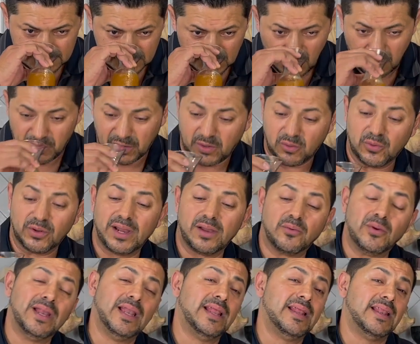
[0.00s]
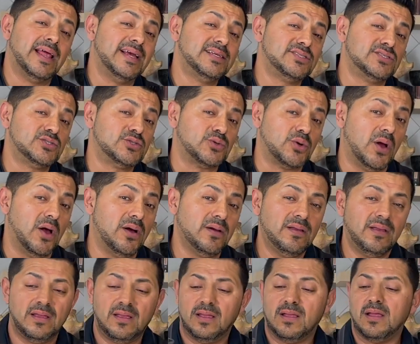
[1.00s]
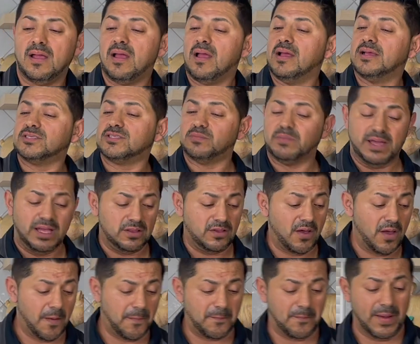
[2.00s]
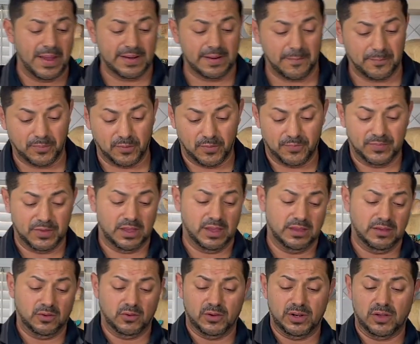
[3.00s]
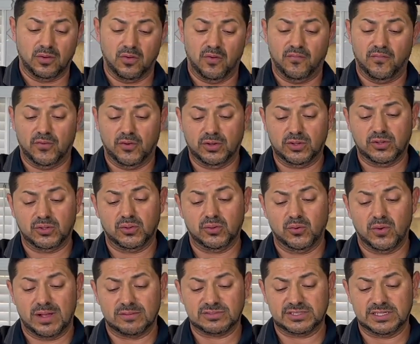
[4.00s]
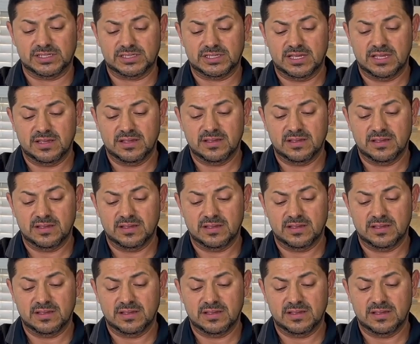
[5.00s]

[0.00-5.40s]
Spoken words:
but with a really nice, strong smell of pineapple. And you wanna go for 2 ounces.